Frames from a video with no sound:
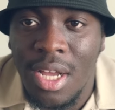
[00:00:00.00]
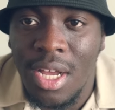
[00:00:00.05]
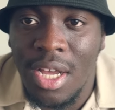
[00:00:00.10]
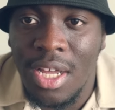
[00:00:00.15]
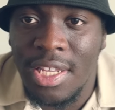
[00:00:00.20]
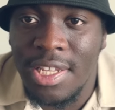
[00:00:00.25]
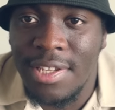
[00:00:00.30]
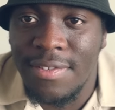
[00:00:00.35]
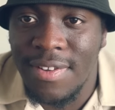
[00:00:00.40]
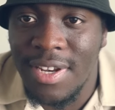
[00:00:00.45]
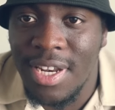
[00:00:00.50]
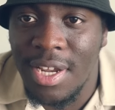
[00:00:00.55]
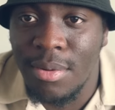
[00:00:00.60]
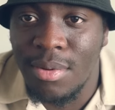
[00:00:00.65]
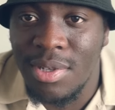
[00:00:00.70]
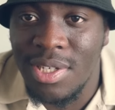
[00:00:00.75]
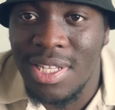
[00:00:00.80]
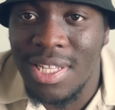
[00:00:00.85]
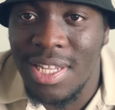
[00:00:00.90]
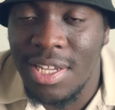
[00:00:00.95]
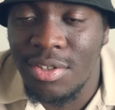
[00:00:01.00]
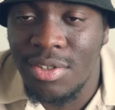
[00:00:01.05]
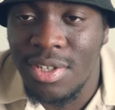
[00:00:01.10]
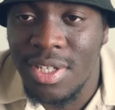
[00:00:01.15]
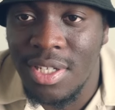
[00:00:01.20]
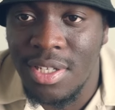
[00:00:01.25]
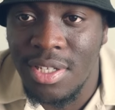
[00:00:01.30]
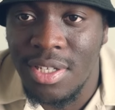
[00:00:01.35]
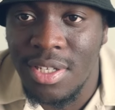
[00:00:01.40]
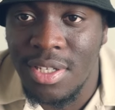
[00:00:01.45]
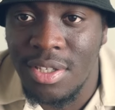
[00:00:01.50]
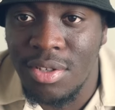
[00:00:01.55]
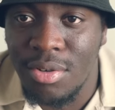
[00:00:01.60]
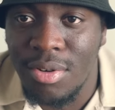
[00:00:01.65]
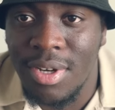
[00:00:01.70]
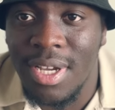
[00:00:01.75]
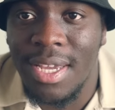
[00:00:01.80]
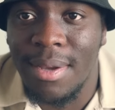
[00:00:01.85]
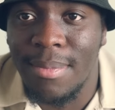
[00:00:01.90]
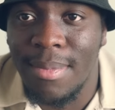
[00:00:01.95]
Uh, this video was literally just
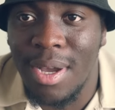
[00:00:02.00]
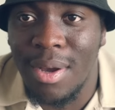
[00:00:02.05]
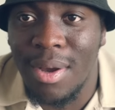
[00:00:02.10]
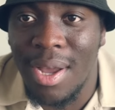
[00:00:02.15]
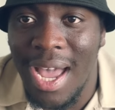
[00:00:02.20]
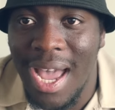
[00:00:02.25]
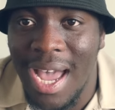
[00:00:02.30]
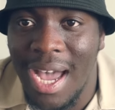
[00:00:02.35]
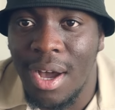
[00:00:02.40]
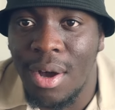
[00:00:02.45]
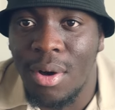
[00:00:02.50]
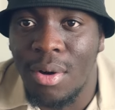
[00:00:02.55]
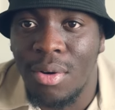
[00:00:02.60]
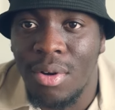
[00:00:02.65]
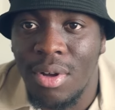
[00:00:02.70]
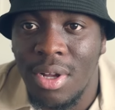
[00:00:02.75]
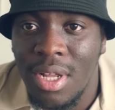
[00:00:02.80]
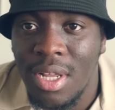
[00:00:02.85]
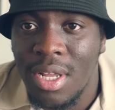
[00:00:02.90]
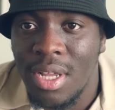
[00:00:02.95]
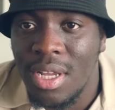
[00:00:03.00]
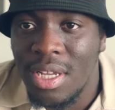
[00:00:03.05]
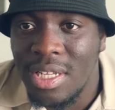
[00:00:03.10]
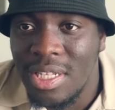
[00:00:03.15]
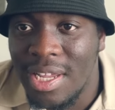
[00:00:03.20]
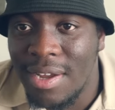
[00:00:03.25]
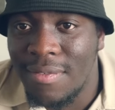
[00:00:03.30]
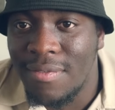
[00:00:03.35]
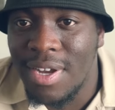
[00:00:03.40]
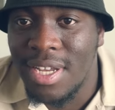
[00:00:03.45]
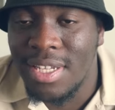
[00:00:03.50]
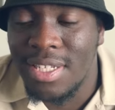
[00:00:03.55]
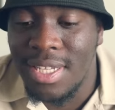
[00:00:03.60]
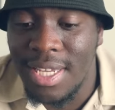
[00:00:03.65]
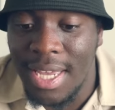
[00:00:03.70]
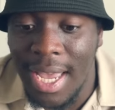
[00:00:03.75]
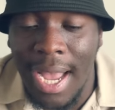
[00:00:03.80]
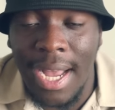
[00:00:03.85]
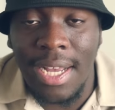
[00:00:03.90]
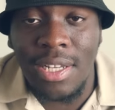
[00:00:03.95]
talking about how
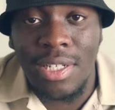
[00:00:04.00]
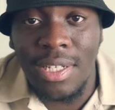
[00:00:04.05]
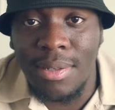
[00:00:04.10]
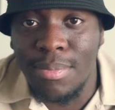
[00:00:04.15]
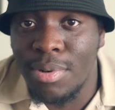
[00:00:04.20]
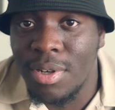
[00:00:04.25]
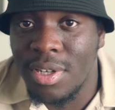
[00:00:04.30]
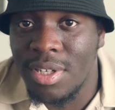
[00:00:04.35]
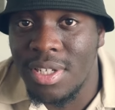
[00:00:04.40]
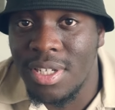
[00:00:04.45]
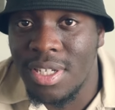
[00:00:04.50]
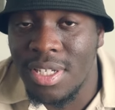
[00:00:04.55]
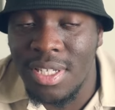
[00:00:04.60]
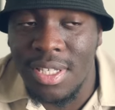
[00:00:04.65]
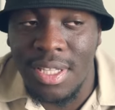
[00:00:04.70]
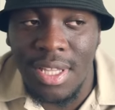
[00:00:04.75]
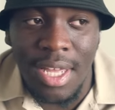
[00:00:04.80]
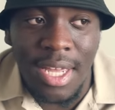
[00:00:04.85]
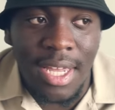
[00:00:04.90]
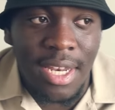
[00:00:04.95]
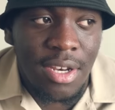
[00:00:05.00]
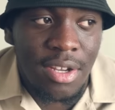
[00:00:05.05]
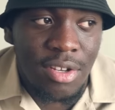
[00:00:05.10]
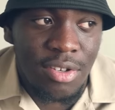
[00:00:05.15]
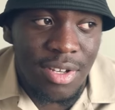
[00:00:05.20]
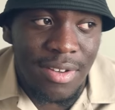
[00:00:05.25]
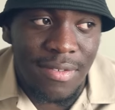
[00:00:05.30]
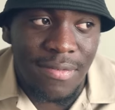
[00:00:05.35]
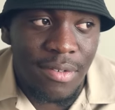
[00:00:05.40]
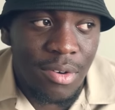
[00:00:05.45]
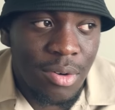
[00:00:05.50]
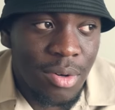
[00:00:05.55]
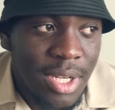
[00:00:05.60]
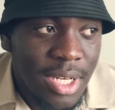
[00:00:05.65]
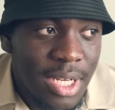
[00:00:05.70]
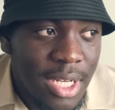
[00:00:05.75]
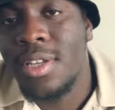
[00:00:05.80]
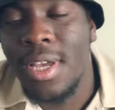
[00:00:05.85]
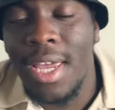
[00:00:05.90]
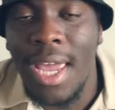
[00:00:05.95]
diversity actually pushes the industry
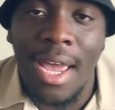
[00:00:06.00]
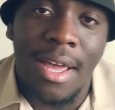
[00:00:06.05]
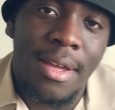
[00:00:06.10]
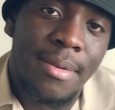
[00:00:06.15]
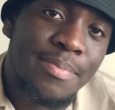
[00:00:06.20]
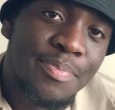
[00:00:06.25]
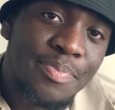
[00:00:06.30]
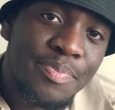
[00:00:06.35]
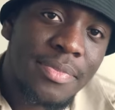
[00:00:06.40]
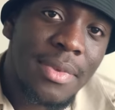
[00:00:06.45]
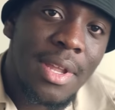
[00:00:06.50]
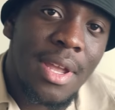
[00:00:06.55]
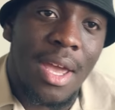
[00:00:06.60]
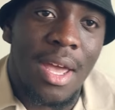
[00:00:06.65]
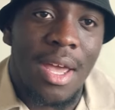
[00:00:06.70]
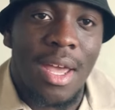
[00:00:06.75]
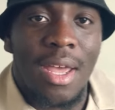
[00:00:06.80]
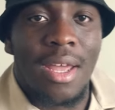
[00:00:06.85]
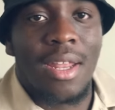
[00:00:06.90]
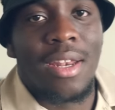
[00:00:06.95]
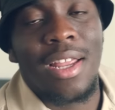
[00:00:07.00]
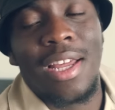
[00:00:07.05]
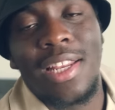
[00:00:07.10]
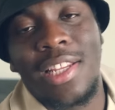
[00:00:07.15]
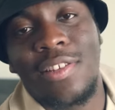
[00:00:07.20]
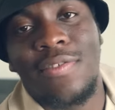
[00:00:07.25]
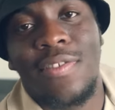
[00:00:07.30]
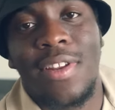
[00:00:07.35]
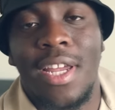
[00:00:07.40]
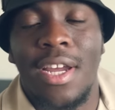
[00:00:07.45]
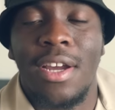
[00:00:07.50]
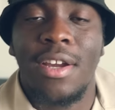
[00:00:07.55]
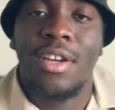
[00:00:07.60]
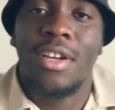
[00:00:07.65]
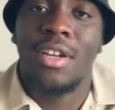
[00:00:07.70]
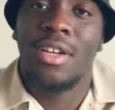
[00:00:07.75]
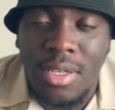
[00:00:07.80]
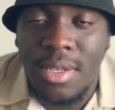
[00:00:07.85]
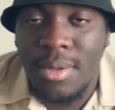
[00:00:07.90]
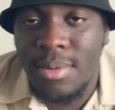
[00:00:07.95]
forward. So yeah, uh, like this video,
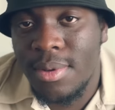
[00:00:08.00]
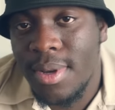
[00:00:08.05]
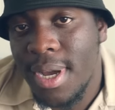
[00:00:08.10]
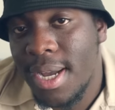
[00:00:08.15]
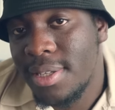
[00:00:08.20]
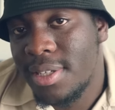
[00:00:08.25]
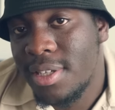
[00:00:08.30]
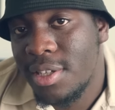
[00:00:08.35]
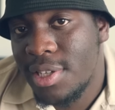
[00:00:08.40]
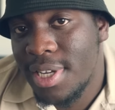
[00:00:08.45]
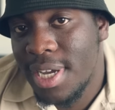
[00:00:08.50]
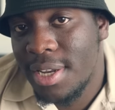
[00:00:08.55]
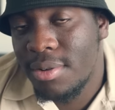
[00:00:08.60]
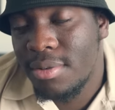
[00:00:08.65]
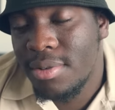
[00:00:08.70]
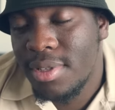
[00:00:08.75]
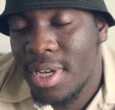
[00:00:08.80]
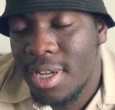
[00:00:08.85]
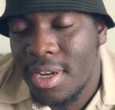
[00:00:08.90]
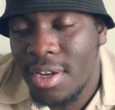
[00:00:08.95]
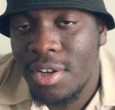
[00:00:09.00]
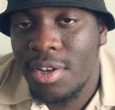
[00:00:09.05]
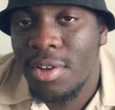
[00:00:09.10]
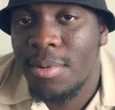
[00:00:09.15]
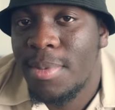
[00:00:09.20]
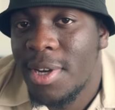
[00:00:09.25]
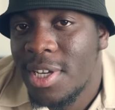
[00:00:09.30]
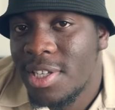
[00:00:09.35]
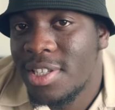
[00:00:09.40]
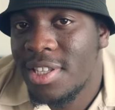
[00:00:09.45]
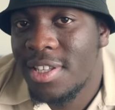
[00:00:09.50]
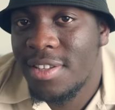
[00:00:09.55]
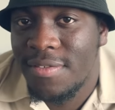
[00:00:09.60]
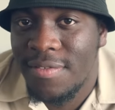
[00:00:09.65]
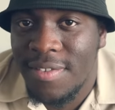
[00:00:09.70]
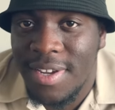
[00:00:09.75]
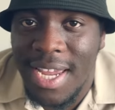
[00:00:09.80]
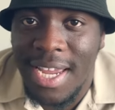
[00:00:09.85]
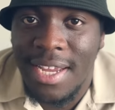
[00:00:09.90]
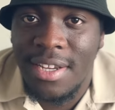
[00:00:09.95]
subscribe to the channel, turn on your post
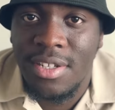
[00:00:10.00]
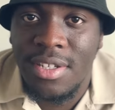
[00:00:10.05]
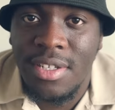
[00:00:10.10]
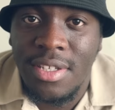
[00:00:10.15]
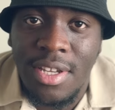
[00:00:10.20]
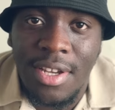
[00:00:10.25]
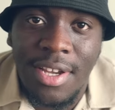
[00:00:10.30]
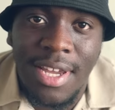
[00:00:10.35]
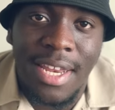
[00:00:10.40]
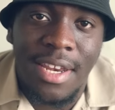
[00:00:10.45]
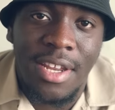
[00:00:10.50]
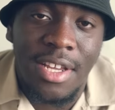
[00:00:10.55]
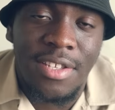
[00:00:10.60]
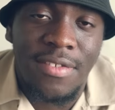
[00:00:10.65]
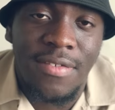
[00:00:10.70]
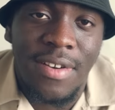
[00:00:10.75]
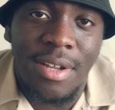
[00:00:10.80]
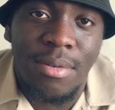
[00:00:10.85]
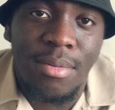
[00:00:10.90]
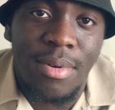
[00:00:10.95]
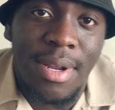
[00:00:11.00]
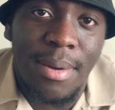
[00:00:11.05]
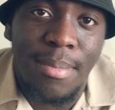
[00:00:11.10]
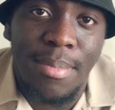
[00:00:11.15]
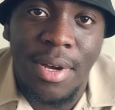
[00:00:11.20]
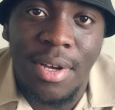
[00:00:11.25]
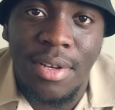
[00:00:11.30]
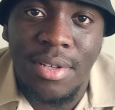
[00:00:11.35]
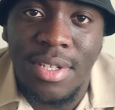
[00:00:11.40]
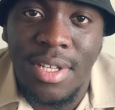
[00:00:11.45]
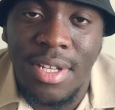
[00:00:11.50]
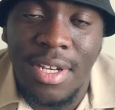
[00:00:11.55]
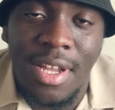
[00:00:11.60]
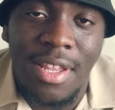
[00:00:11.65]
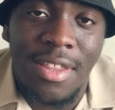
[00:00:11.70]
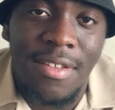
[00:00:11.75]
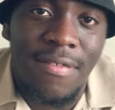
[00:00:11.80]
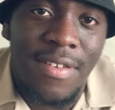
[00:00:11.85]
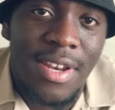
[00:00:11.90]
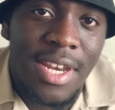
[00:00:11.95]
notifications so you get notified when I post
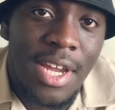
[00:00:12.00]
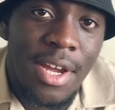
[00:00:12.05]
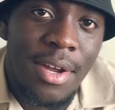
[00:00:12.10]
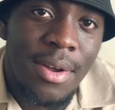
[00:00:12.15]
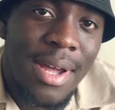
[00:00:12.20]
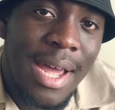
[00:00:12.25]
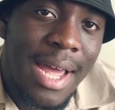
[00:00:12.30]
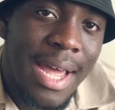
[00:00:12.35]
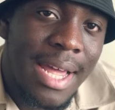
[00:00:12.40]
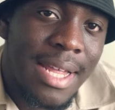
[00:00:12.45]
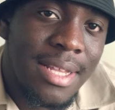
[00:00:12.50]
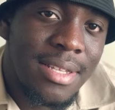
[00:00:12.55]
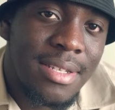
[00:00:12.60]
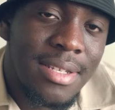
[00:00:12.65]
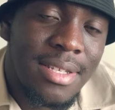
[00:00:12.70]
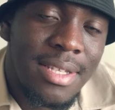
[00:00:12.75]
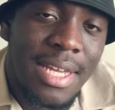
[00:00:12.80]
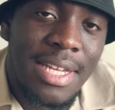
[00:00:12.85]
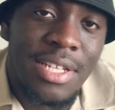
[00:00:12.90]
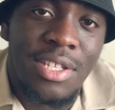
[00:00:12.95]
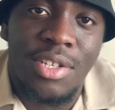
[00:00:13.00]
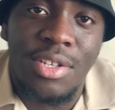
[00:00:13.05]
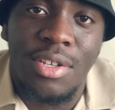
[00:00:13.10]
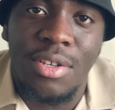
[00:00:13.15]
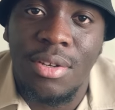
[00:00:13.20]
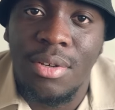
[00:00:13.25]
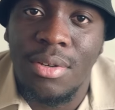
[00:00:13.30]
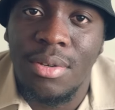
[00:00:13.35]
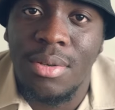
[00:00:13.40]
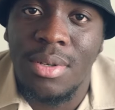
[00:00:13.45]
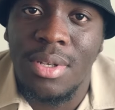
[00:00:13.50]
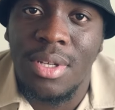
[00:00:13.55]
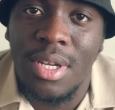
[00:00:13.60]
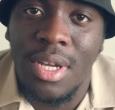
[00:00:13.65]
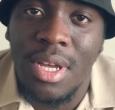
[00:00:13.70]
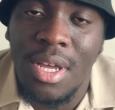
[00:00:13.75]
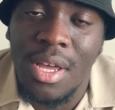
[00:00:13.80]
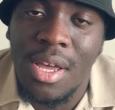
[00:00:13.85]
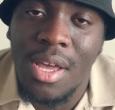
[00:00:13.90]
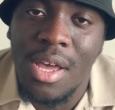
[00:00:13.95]
another video and stay tuned
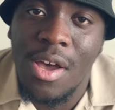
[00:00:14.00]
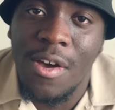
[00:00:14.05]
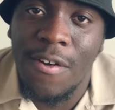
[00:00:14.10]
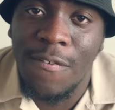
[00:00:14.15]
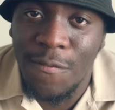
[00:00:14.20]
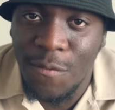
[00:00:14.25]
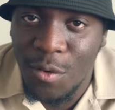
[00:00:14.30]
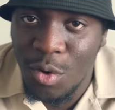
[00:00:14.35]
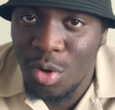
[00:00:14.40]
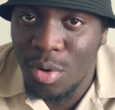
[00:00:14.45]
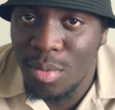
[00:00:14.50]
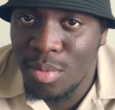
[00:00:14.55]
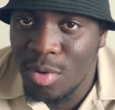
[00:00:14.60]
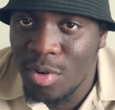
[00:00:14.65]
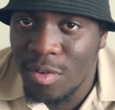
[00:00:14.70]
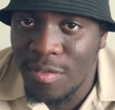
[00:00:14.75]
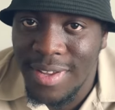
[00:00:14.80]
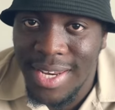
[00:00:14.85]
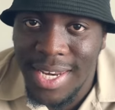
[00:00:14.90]
for more